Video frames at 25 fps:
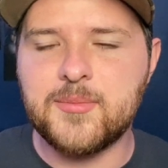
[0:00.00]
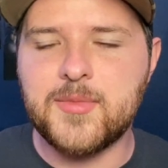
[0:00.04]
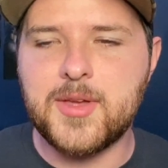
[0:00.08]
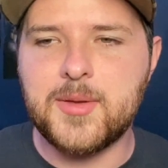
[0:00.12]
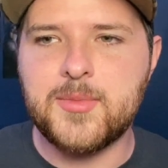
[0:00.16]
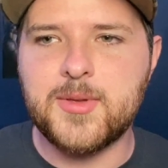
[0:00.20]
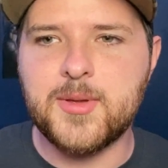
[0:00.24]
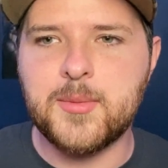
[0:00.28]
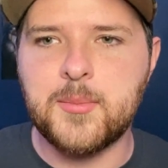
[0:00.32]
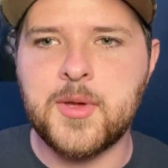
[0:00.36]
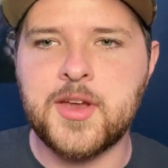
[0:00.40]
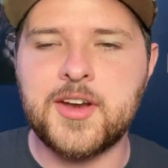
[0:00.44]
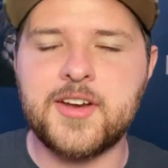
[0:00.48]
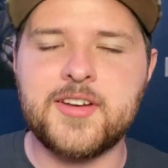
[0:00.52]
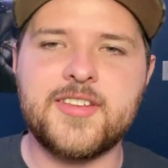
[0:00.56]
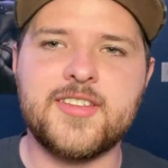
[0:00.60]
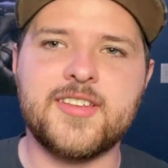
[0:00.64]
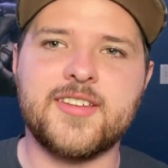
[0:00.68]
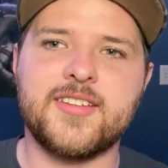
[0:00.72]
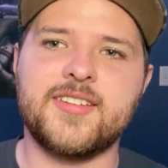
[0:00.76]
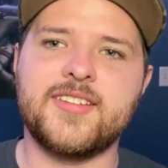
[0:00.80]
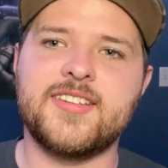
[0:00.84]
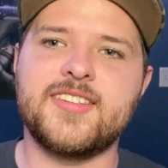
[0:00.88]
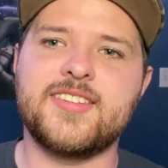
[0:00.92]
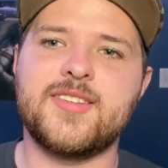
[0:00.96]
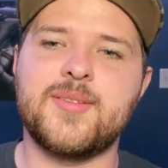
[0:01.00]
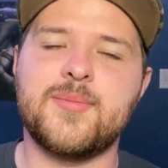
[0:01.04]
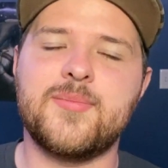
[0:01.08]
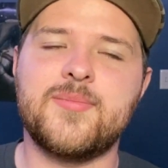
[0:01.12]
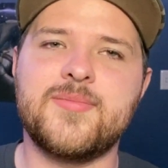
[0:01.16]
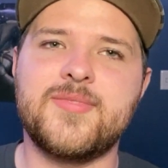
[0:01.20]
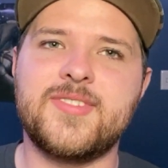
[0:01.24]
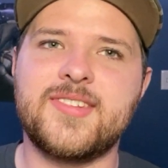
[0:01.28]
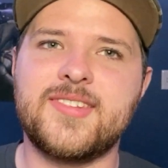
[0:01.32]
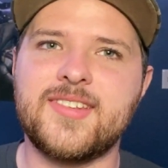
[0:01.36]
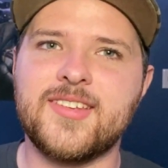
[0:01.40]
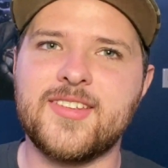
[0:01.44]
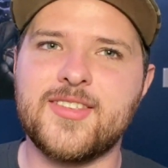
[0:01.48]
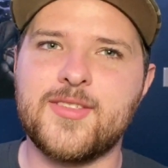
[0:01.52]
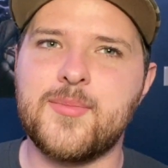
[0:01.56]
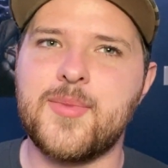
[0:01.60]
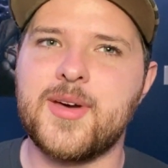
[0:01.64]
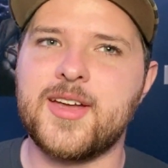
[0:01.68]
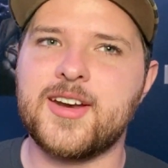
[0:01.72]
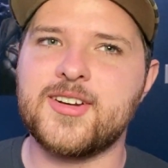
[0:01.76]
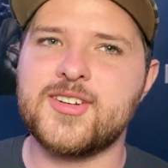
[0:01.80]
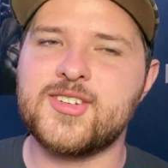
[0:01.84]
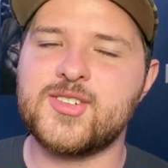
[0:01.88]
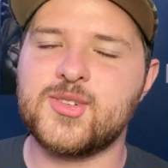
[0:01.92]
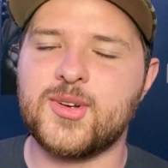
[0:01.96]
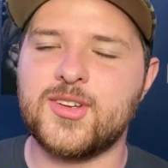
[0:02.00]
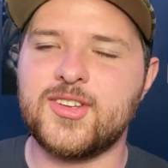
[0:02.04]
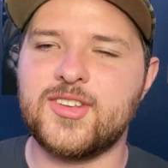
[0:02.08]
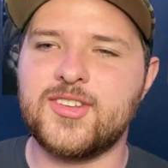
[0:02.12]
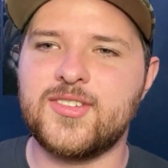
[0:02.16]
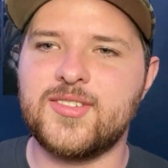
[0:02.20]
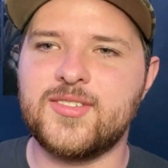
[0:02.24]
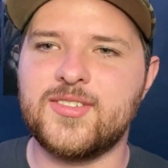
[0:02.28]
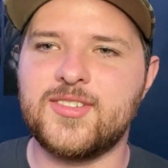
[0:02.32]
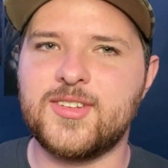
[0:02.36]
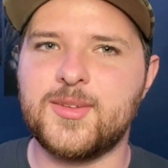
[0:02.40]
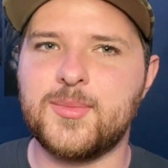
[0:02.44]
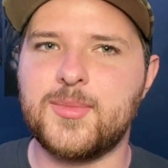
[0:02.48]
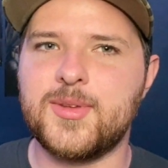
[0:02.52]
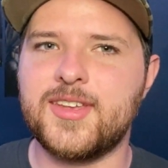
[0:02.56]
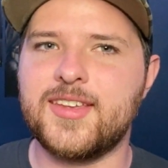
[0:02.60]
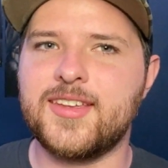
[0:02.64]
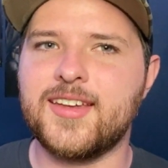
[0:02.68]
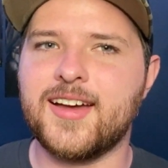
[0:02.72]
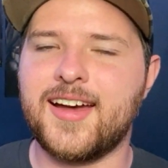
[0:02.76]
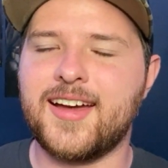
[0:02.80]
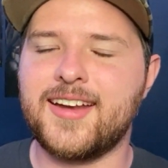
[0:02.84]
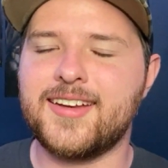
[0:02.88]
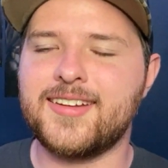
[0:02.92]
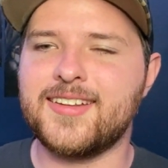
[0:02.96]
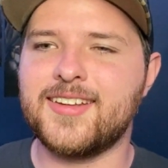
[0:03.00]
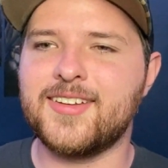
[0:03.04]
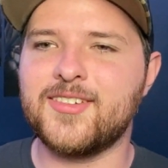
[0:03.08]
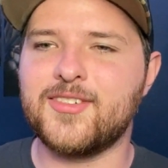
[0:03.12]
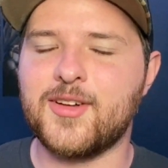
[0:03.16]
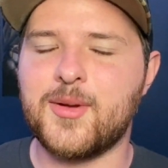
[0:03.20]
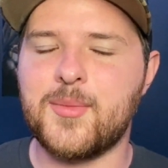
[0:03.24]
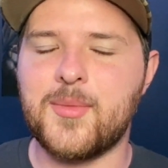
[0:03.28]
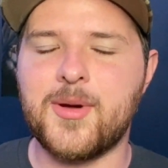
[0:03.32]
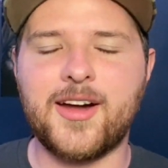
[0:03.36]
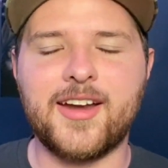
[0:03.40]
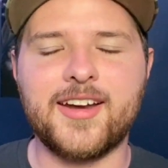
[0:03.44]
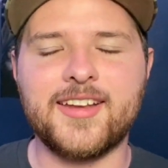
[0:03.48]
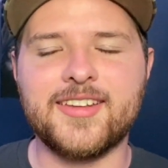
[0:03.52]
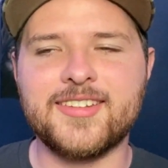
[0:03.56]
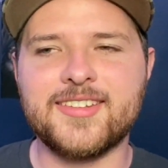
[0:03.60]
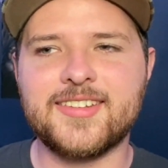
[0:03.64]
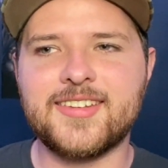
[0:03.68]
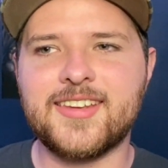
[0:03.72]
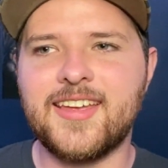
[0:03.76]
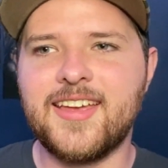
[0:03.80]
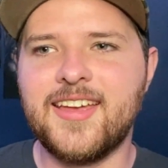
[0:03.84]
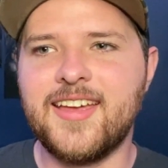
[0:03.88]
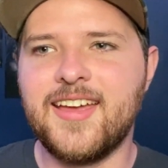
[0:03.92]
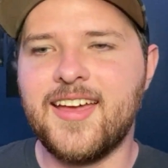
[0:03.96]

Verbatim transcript: maybe Amenadiel is the still the better choice to be God, if I'm honest.